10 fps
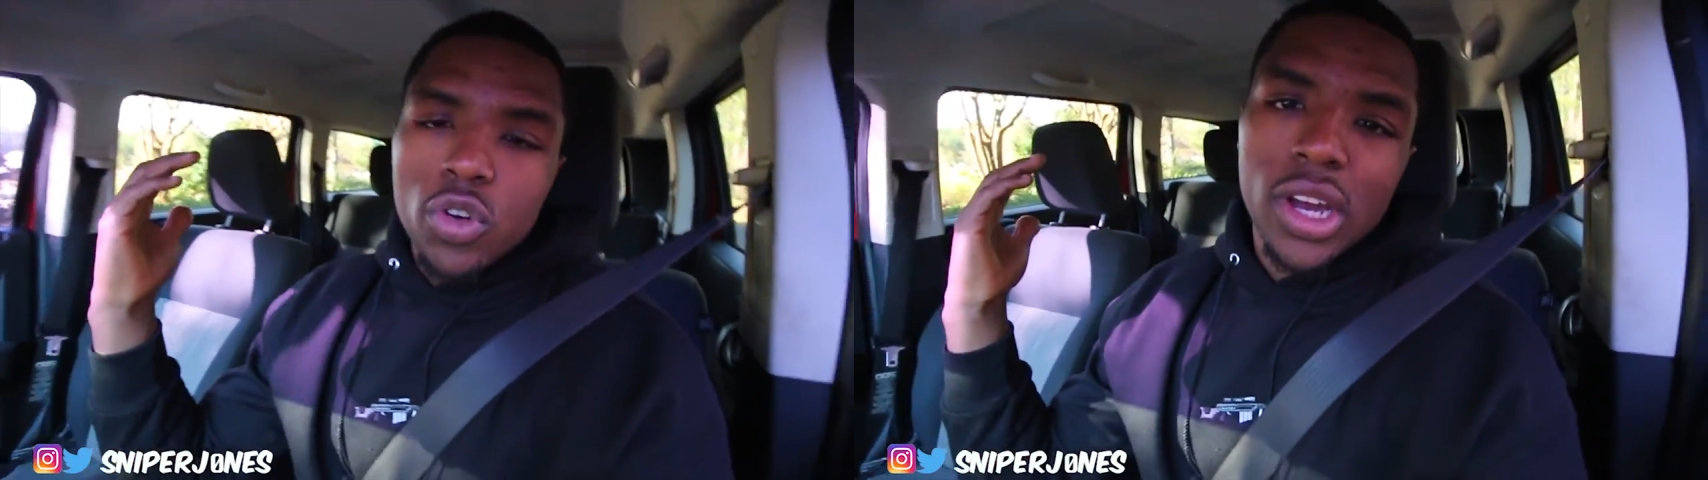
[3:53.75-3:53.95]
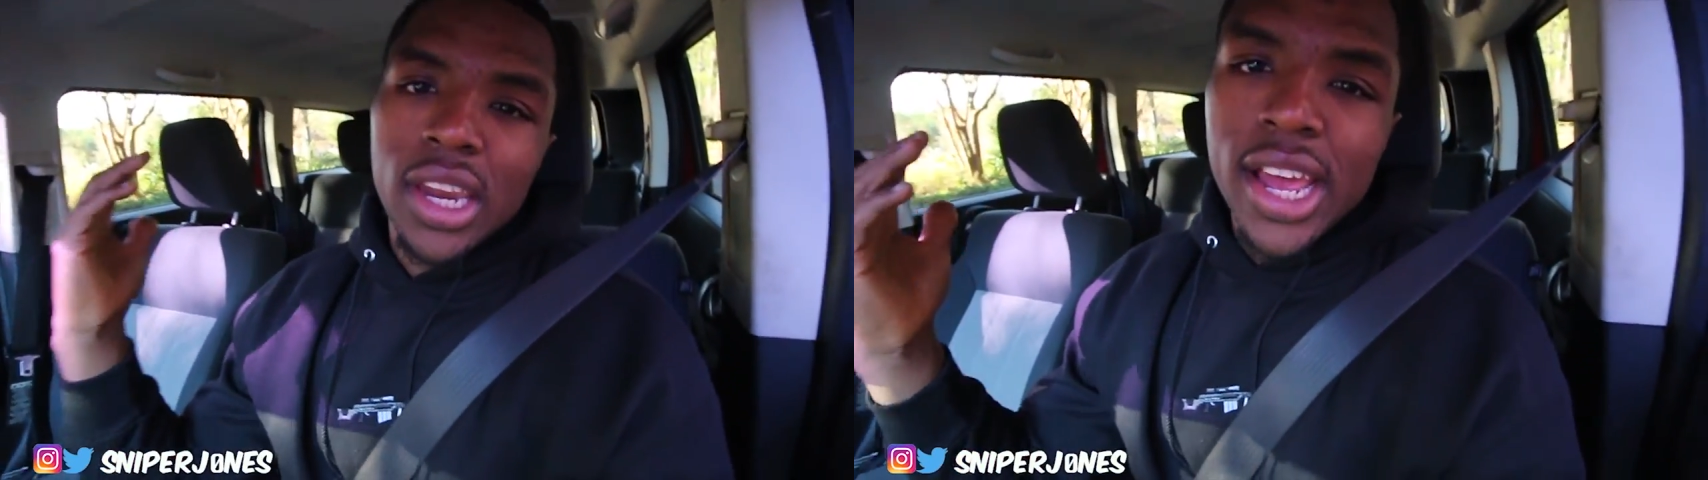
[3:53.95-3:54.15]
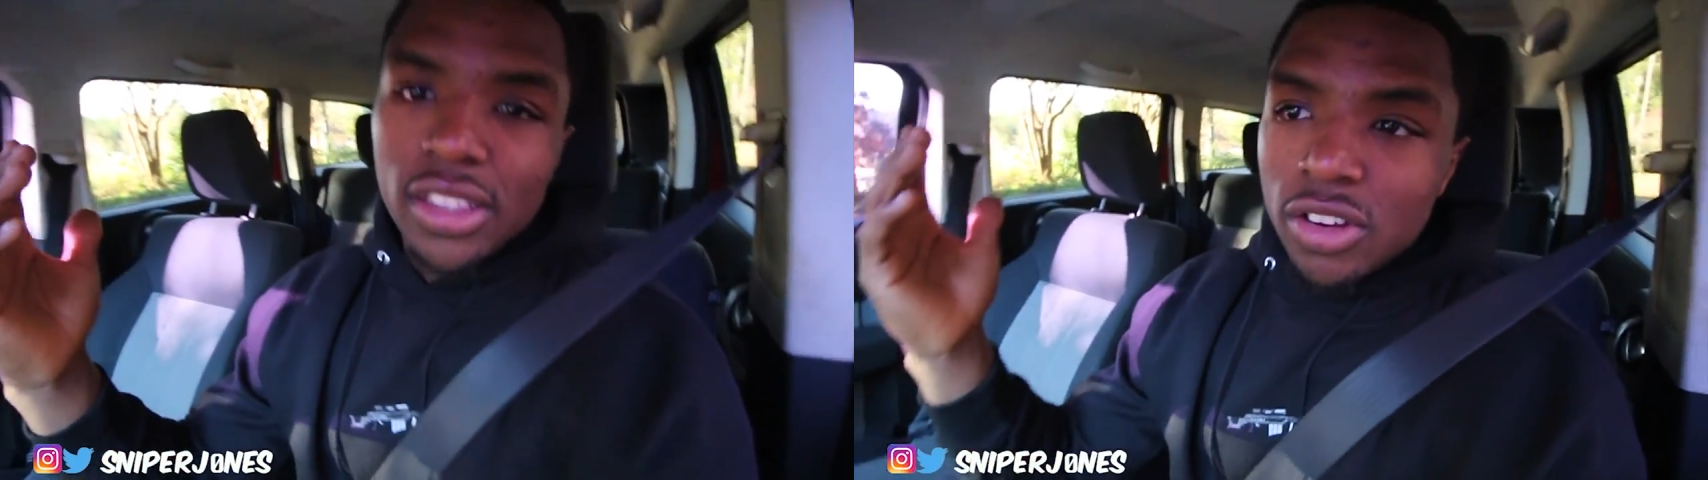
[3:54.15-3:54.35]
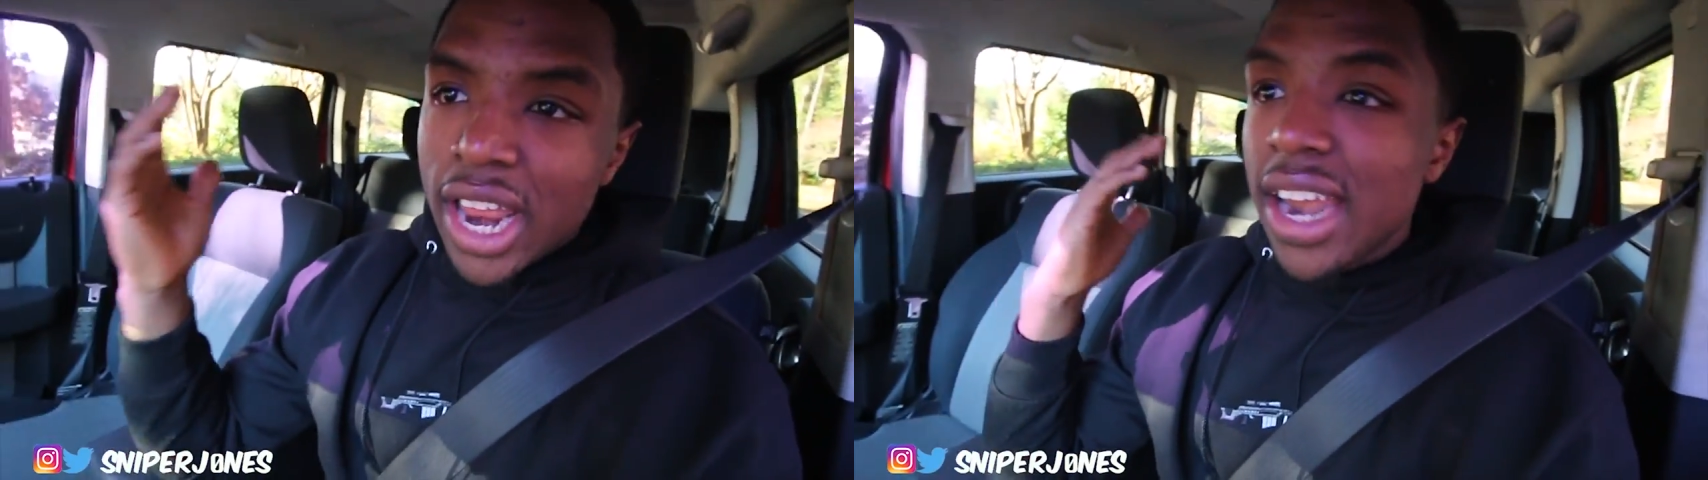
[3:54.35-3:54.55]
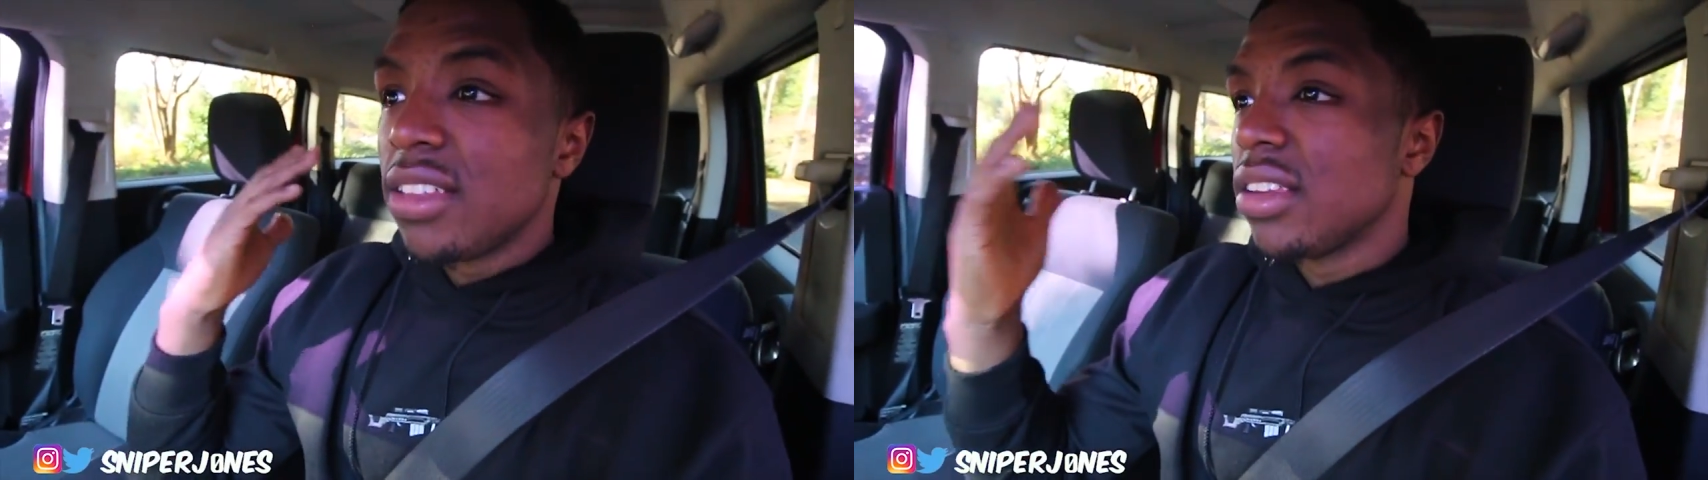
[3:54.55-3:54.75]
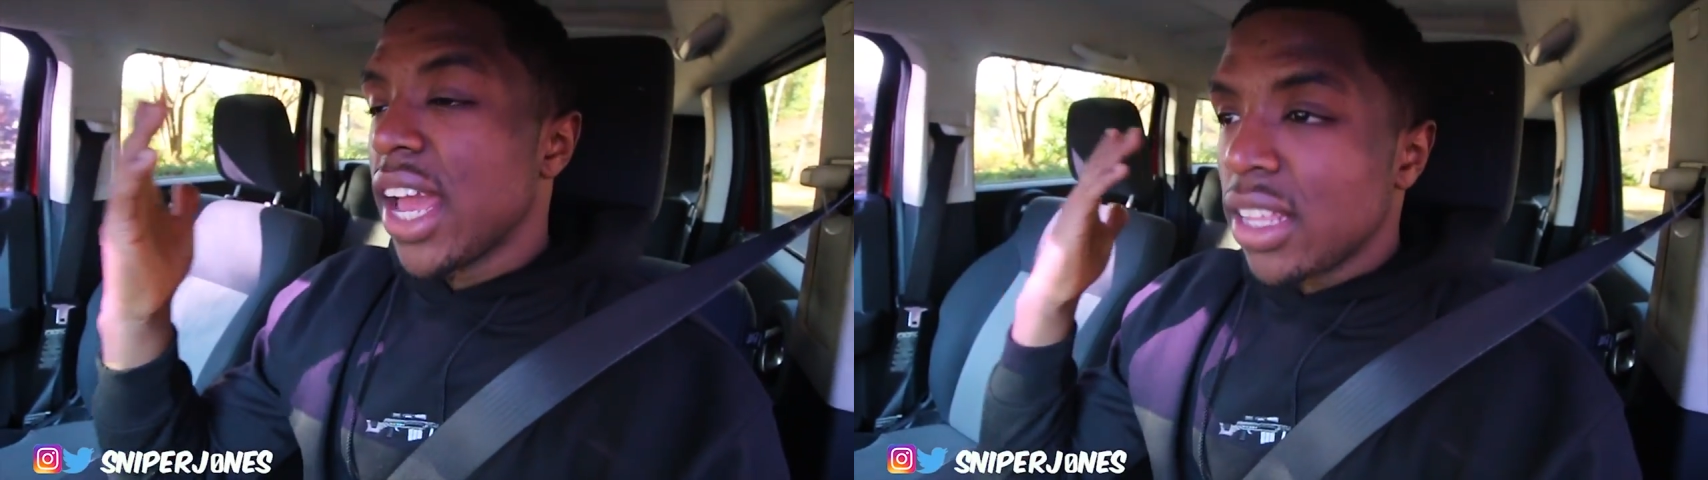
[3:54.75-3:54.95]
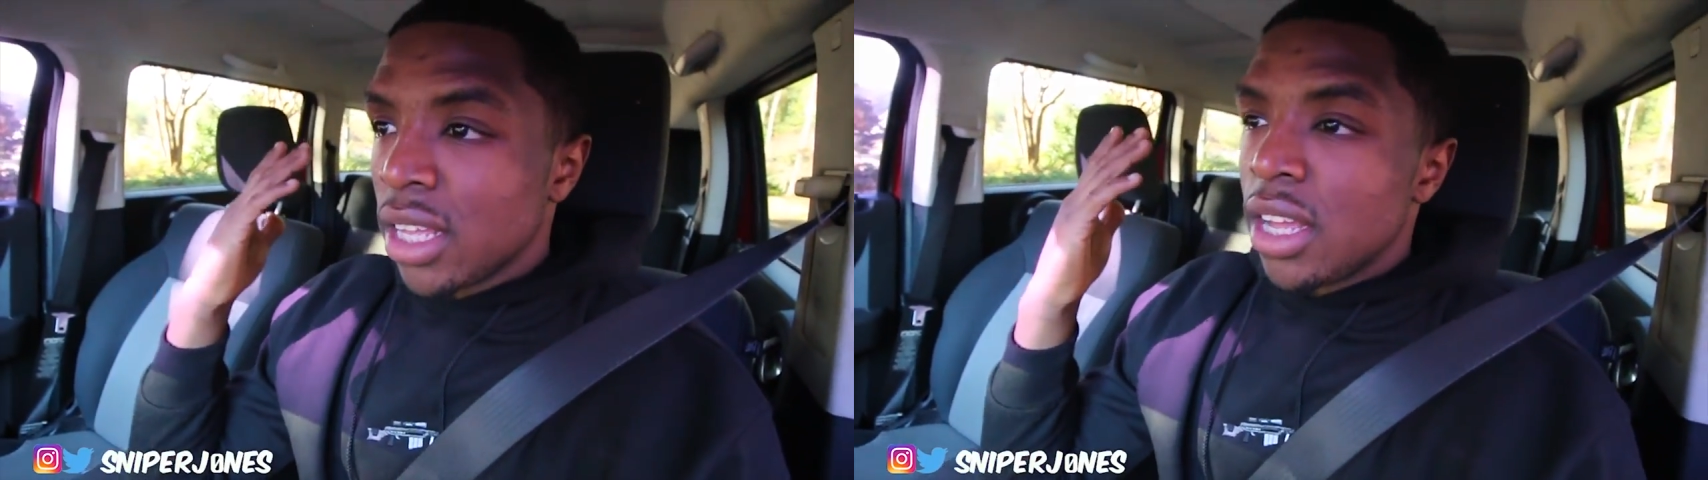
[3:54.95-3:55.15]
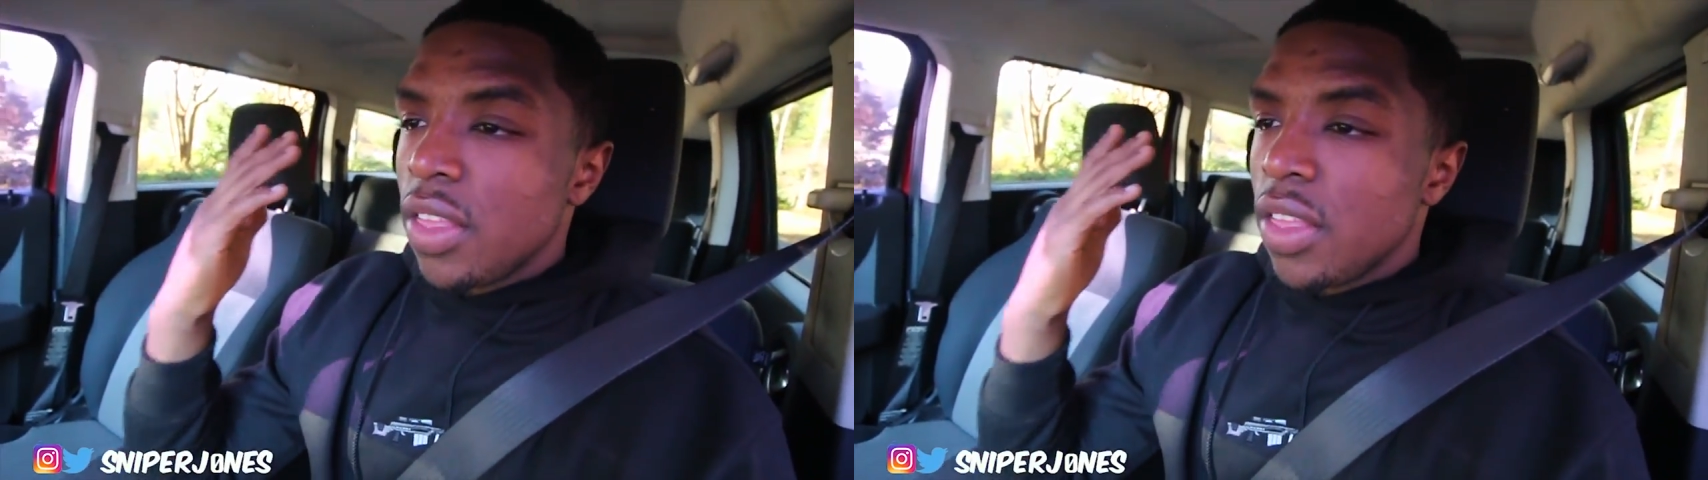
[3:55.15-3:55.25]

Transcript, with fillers: You're a collector. That is like